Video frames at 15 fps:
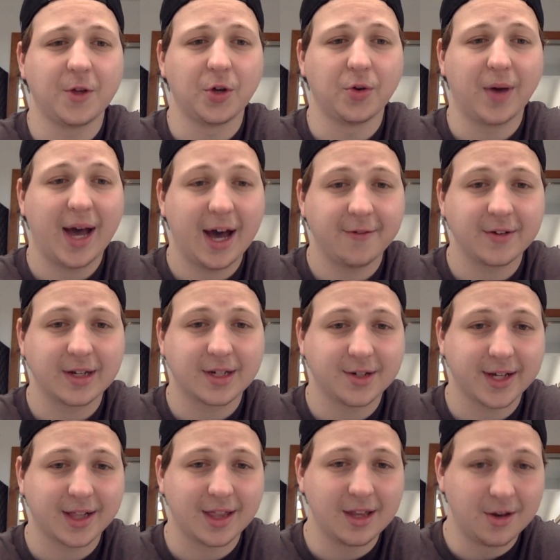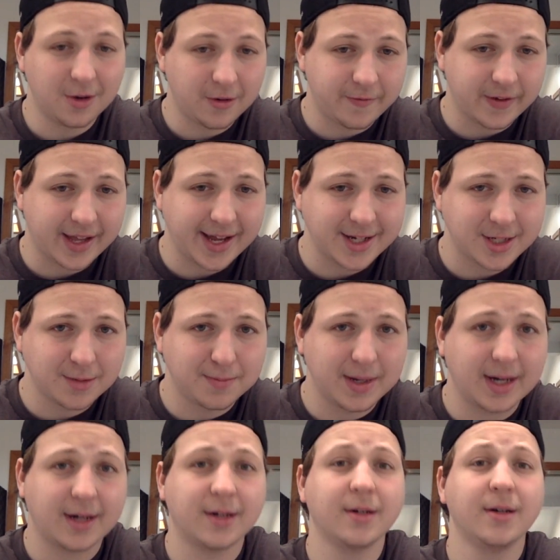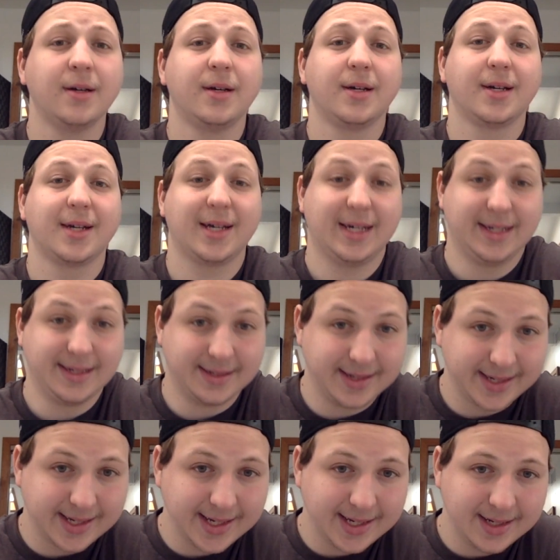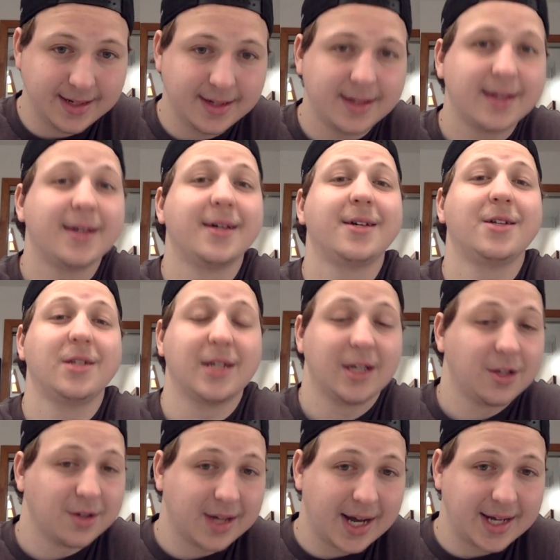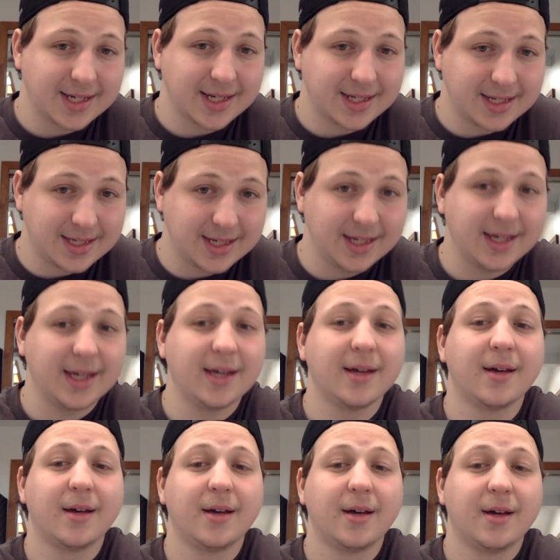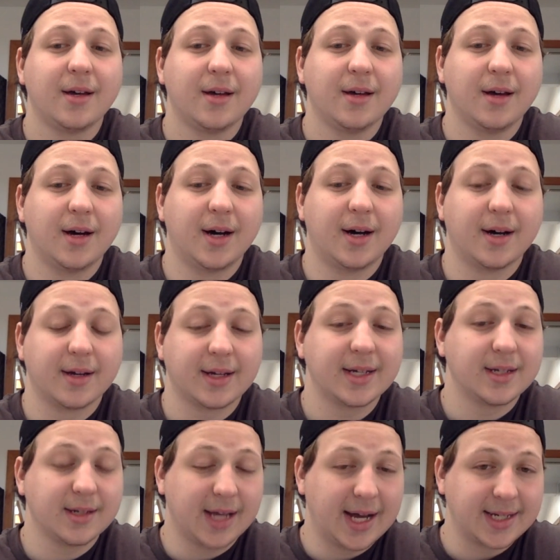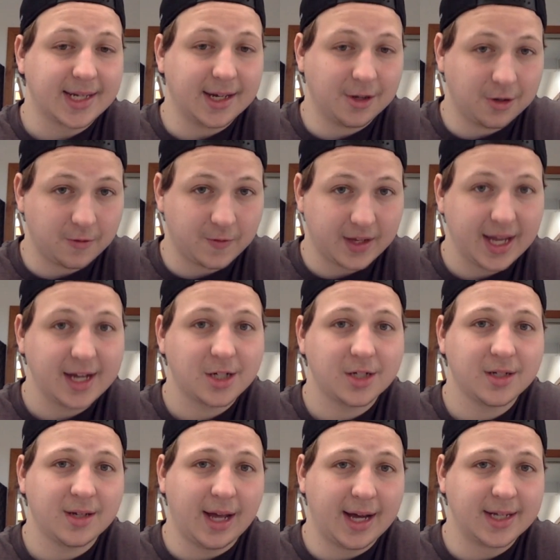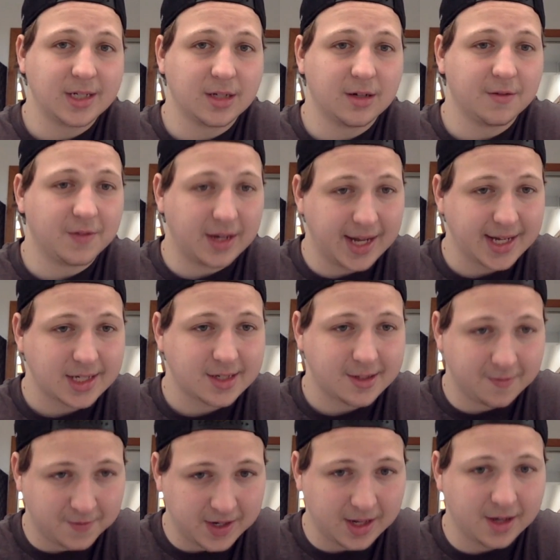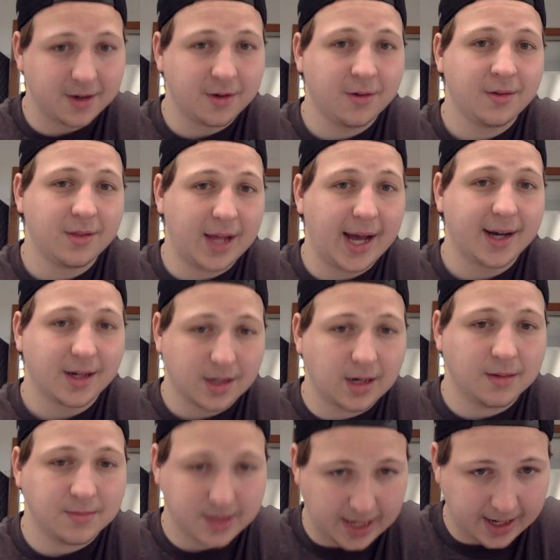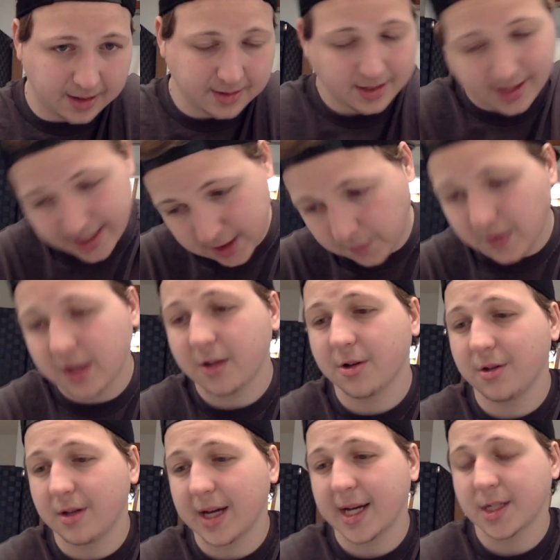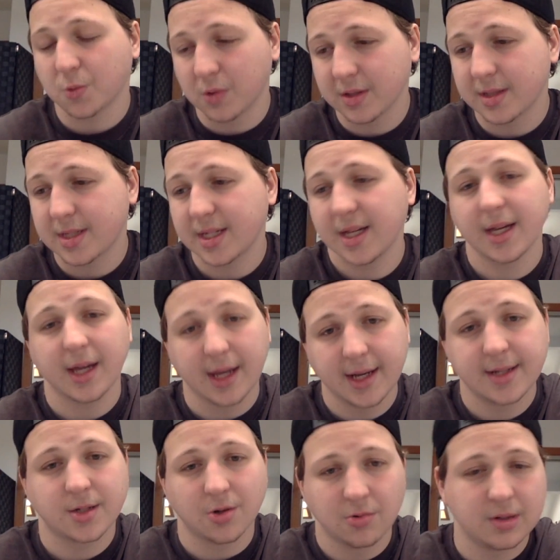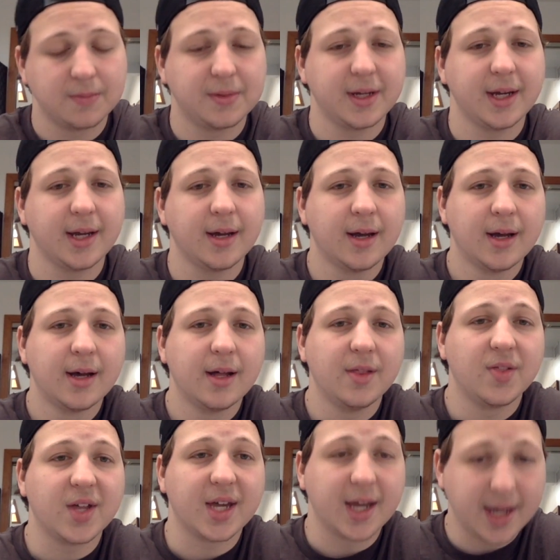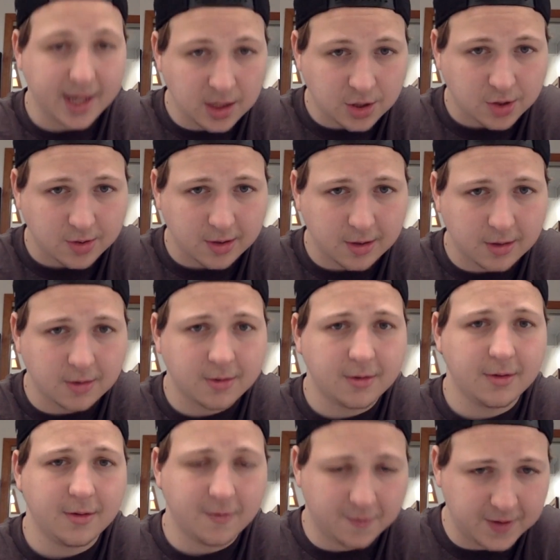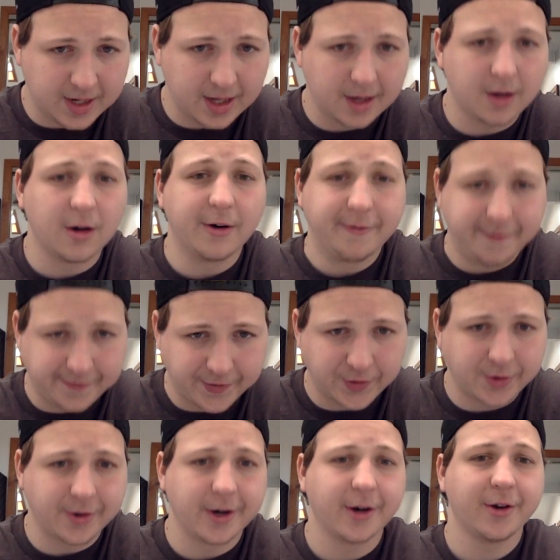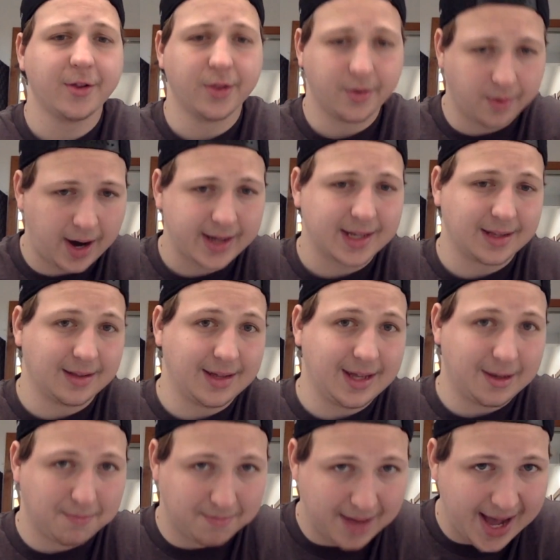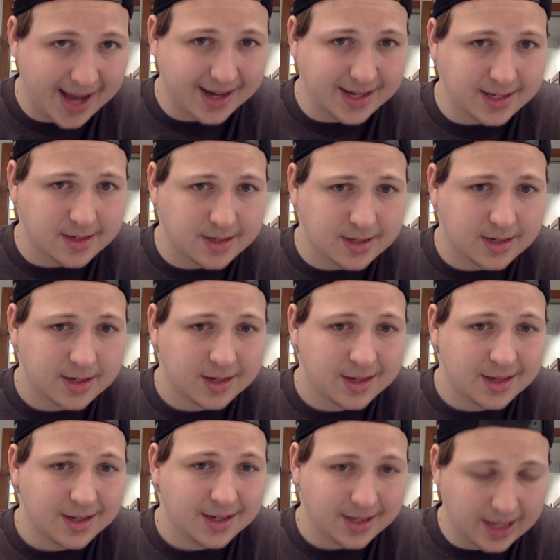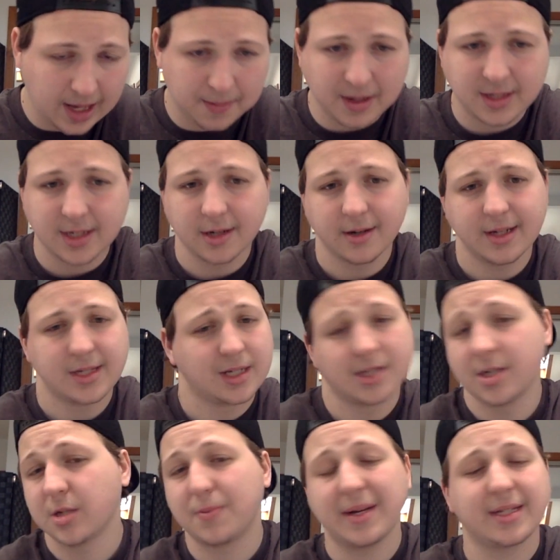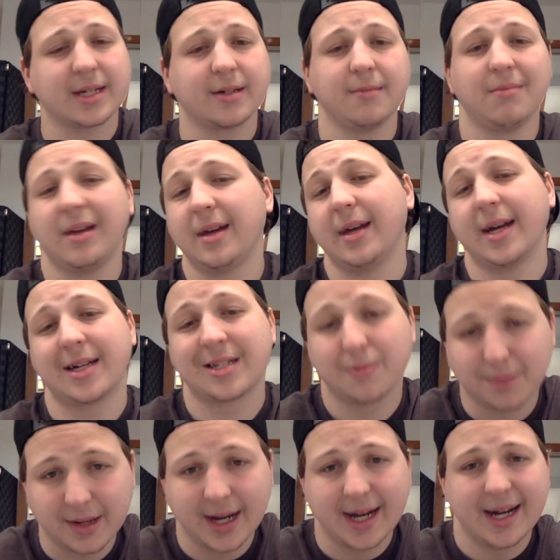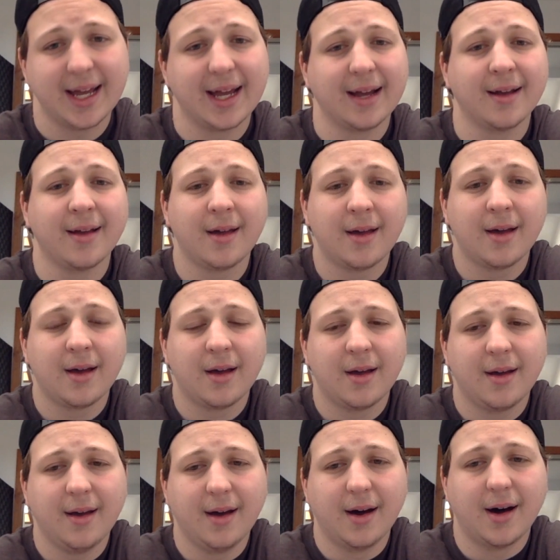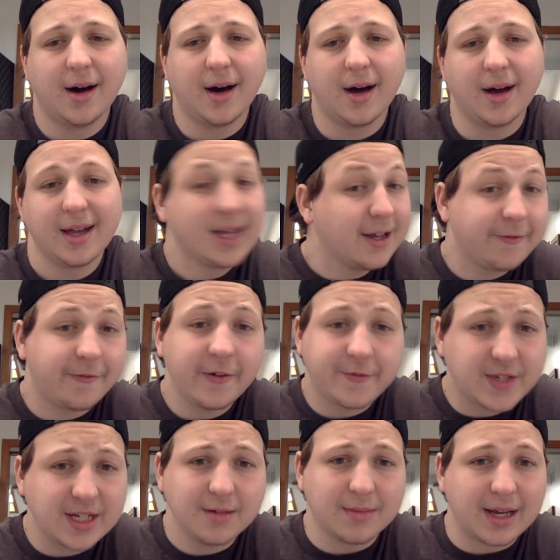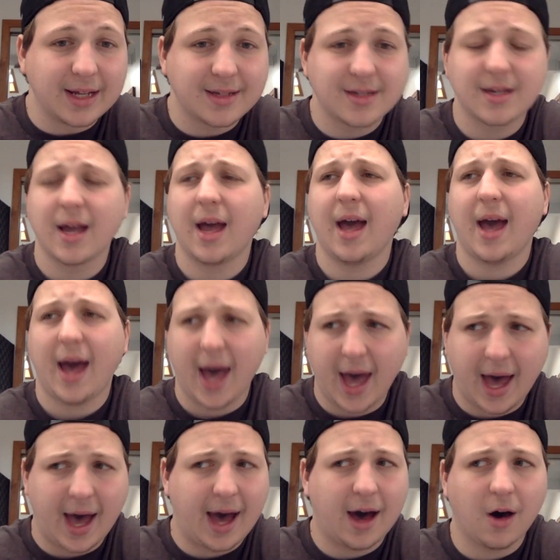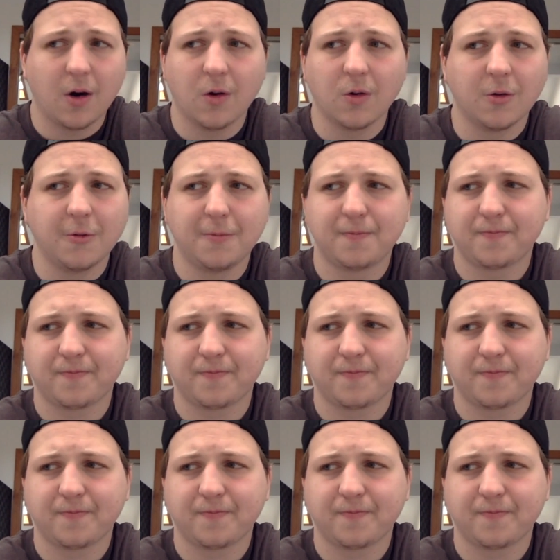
you haven't clicked the notification bell, click it. You guys get to see, get notification as of the next video that comes out. The next video you guys will see is going to be the intro video for the Rocket League Madness gaming series. It's just basically me explaining in 15 minutes how